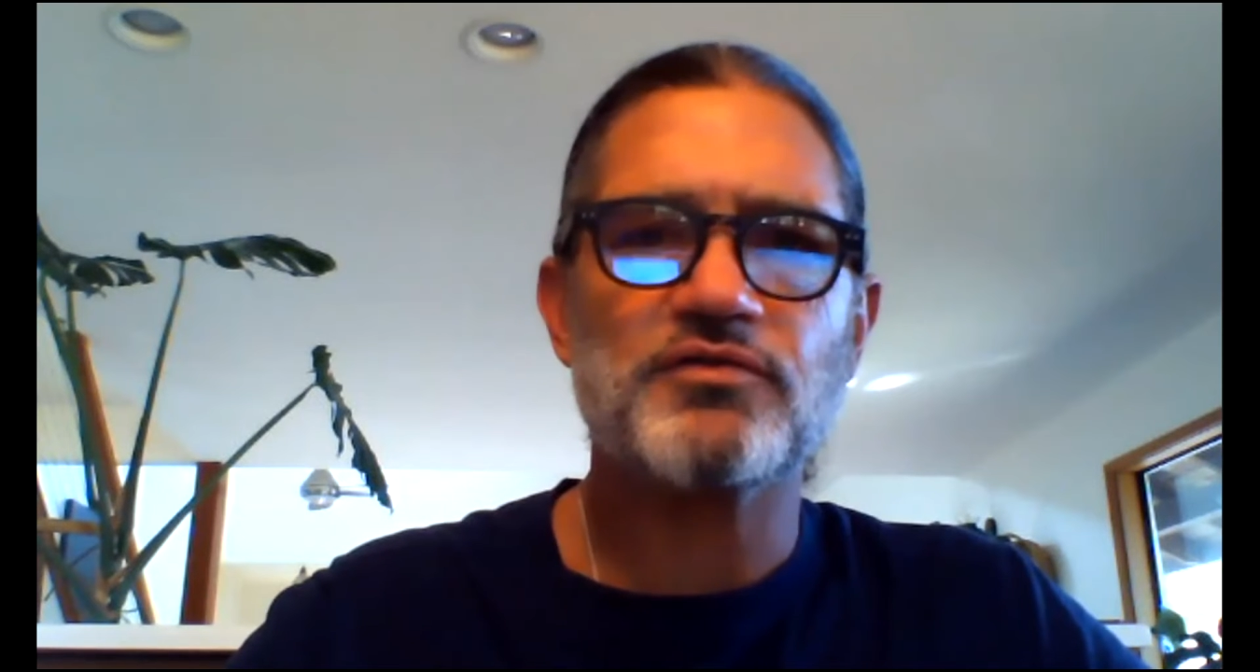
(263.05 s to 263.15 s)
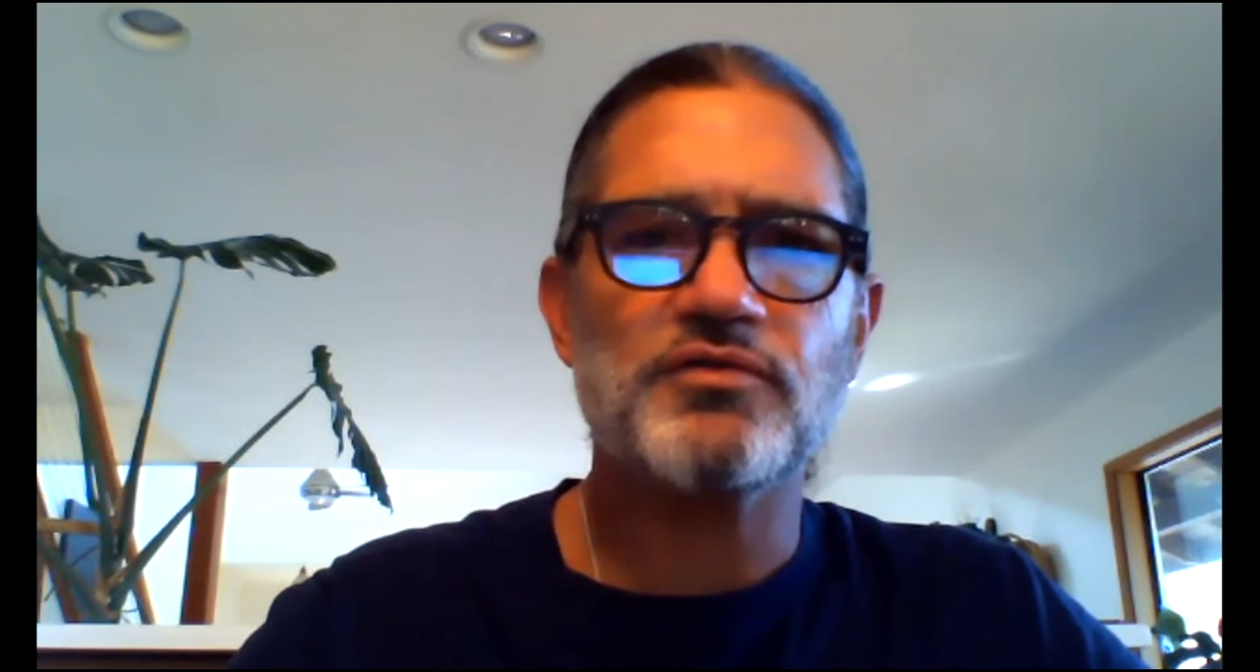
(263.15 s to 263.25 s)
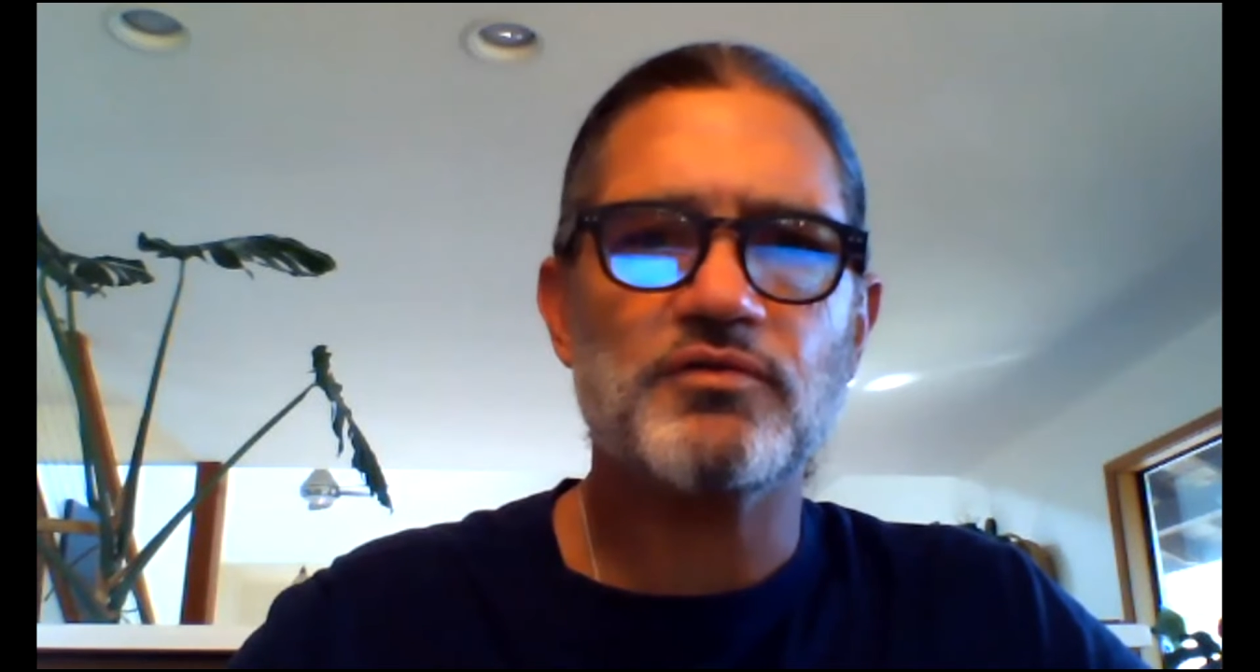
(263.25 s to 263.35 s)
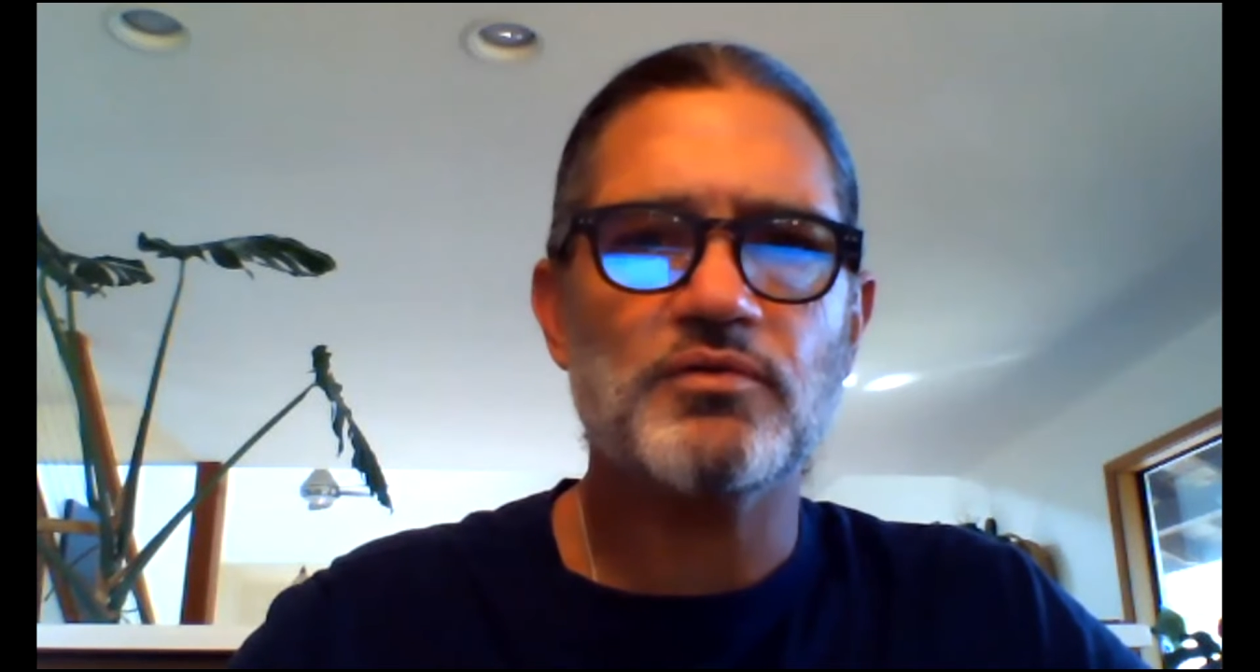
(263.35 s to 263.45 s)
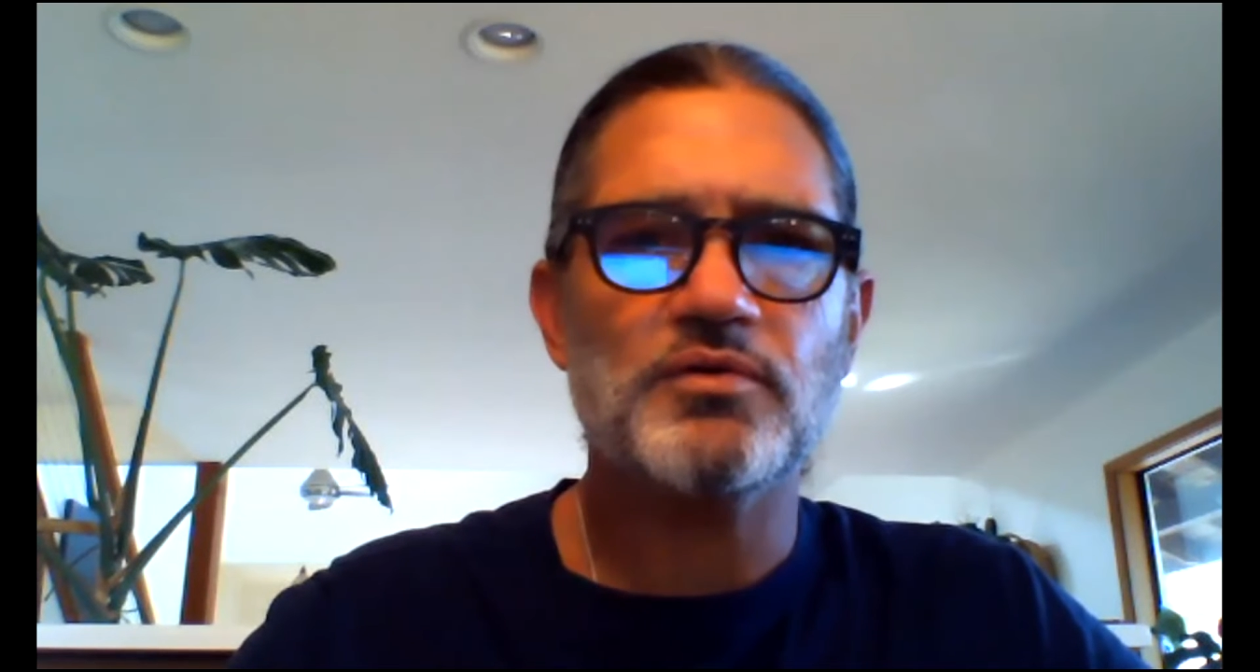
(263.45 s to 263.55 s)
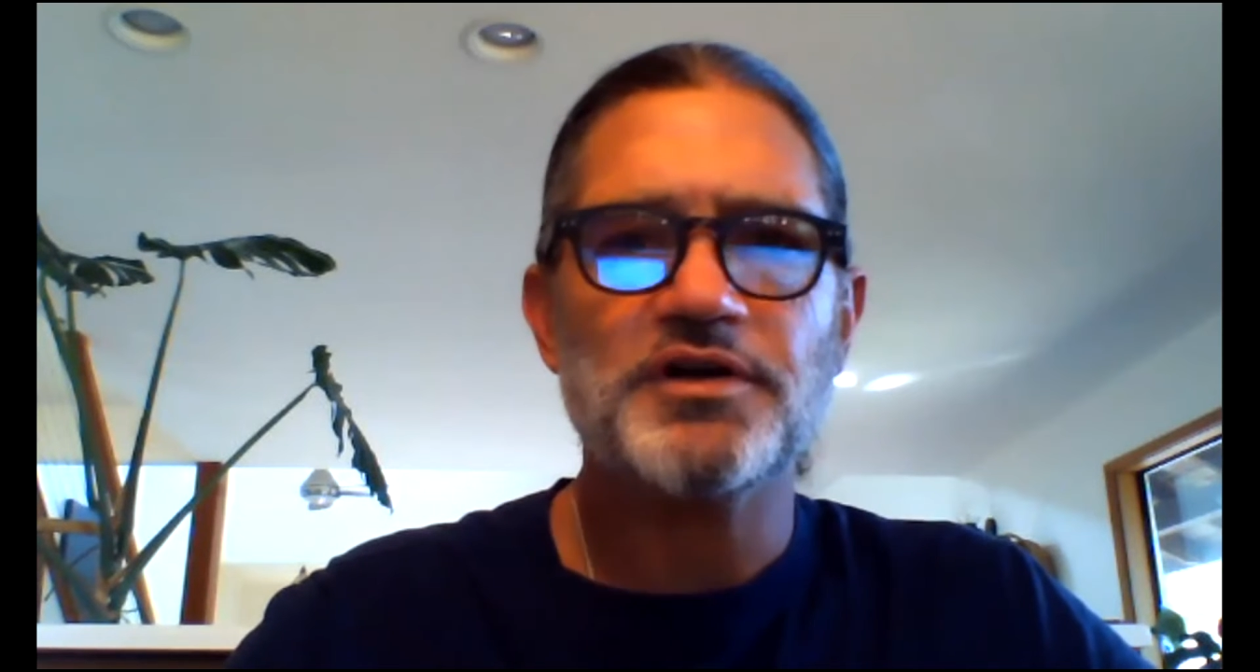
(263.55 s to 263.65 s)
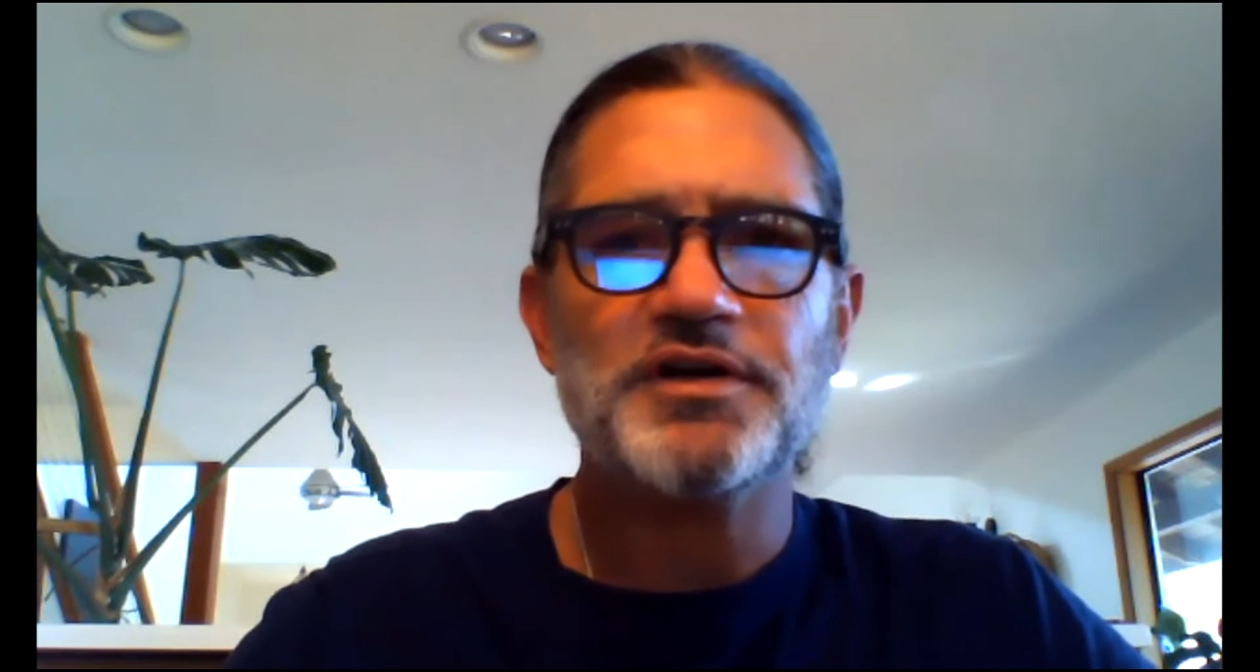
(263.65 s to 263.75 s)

to